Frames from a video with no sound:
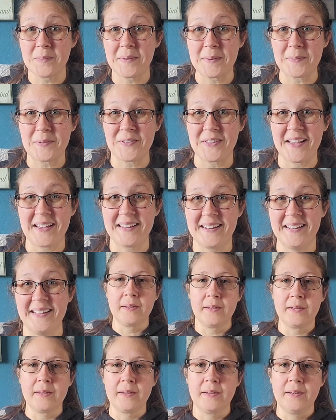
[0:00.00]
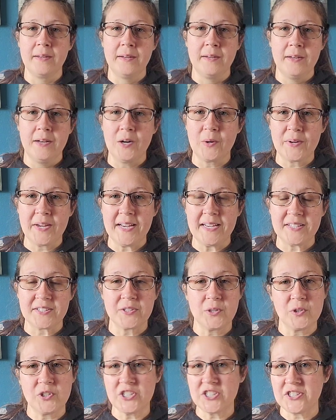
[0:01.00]
remember that. Okay,
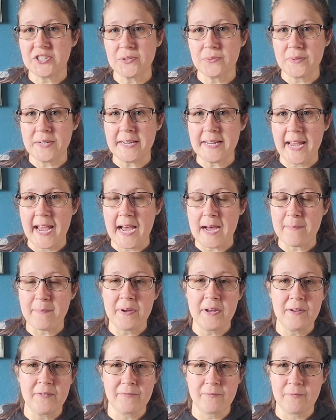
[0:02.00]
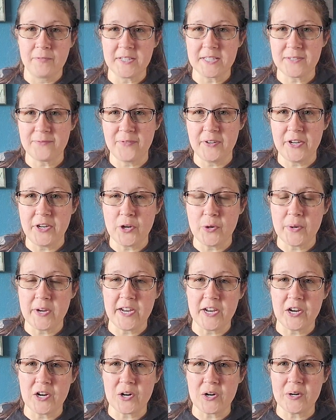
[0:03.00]
so just to recap, this video
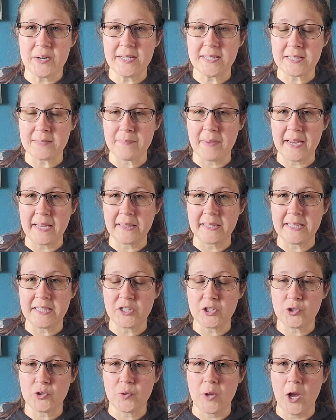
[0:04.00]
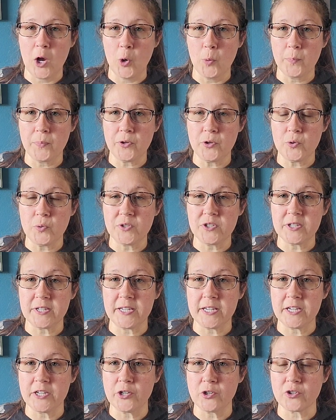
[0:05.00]
here is mainly to help you
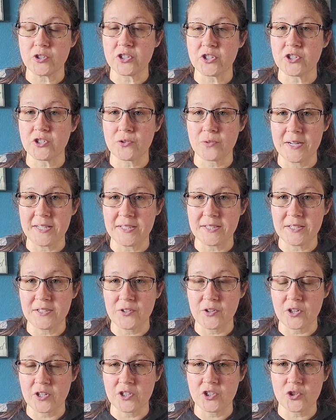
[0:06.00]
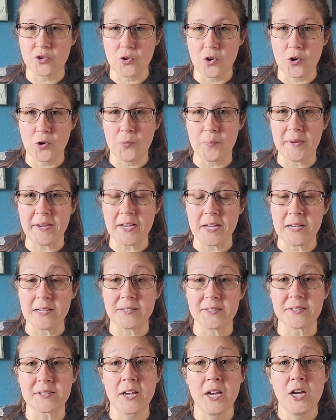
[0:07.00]
to get your stress under control,
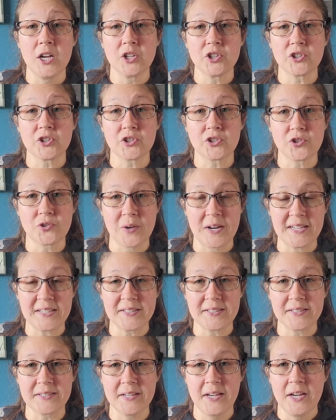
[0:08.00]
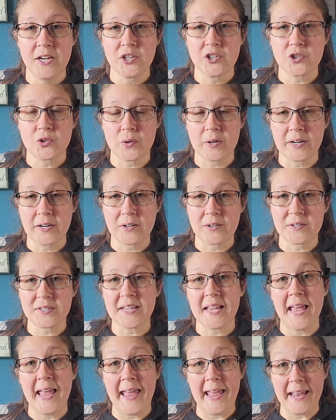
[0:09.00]
because stress
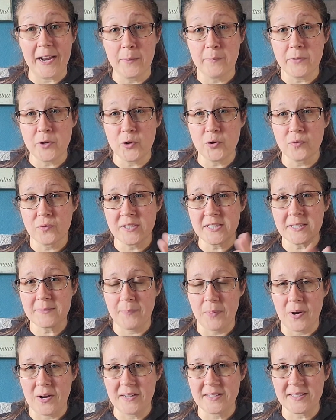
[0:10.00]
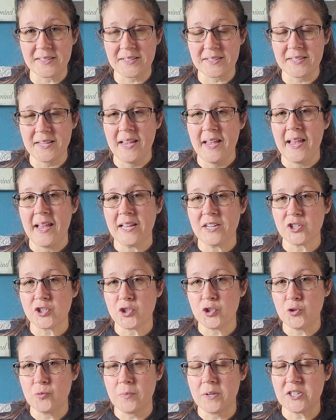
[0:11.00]
triggers an immune response,
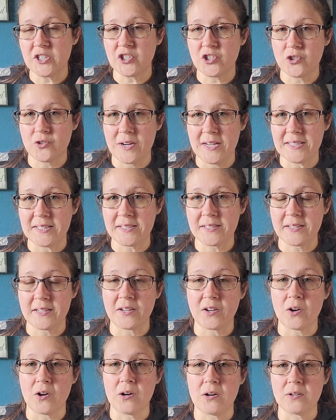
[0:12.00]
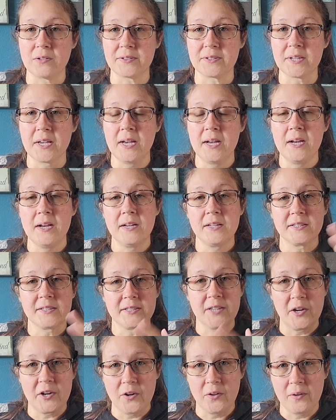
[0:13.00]
and too much stress can cause
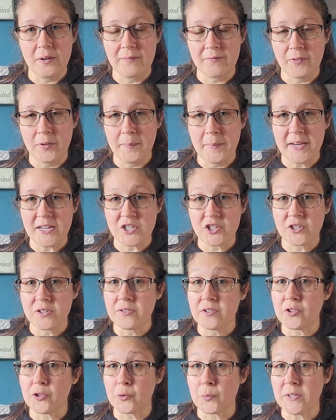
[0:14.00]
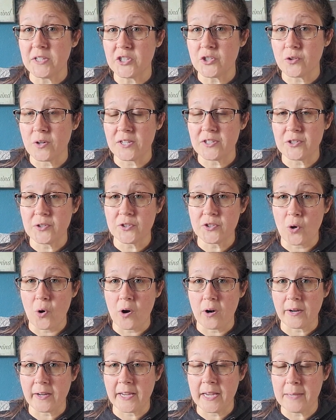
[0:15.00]
cellular inflammation. The three stressors
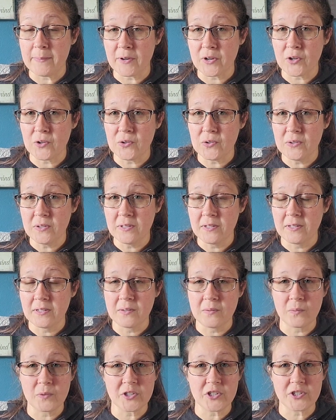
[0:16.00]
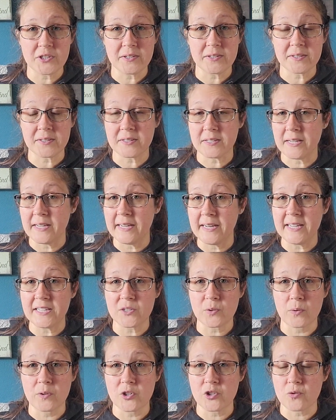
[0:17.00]
are chemical, which is
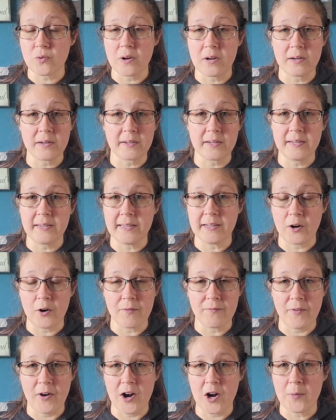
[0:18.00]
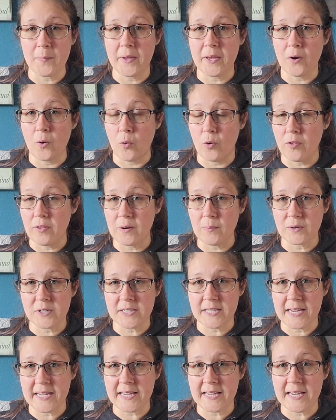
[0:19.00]
any sort of drug in our environment or that
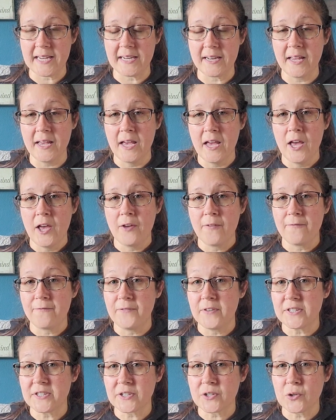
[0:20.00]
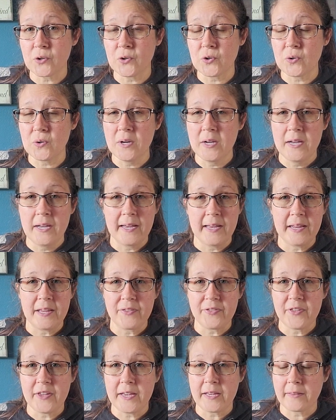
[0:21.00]
we're taking; physical,
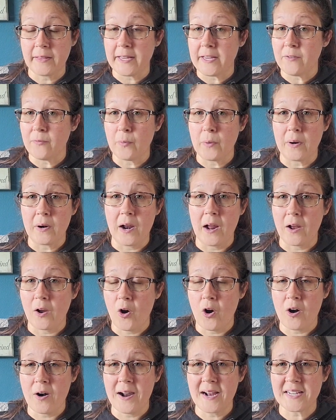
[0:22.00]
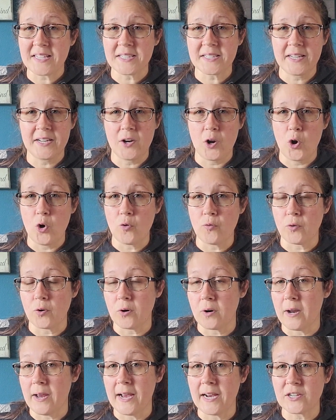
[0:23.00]
anything like if we're in a car accident,
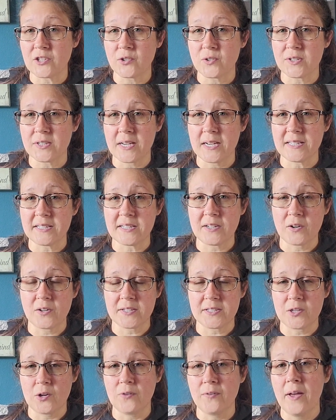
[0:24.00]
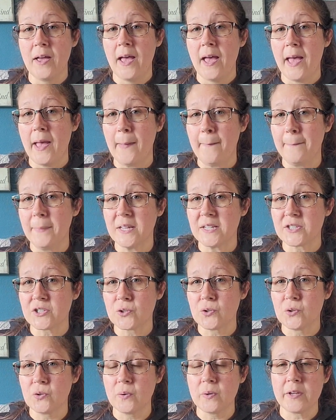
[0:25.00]
over exercising ourselves; and
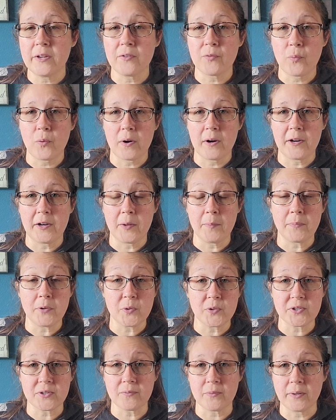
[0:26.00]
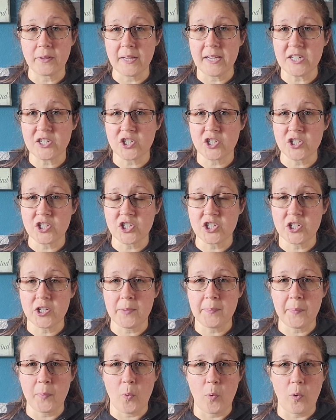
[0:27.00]
mental, if we're in an abusive
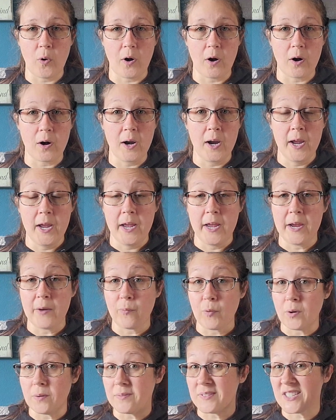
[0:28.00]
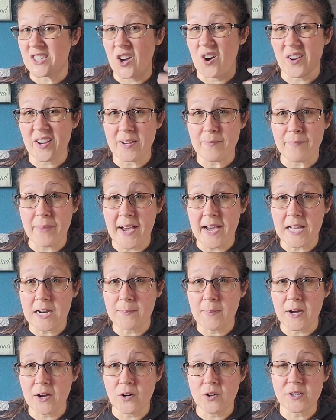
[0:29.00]
relationship, or if we're talking
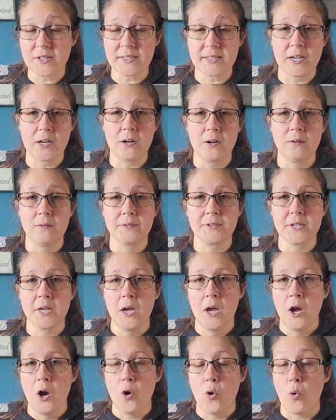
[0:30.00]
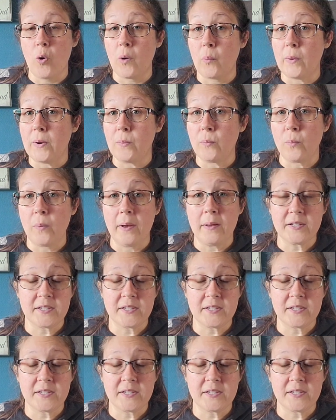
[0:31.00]
bad about ourselves, or we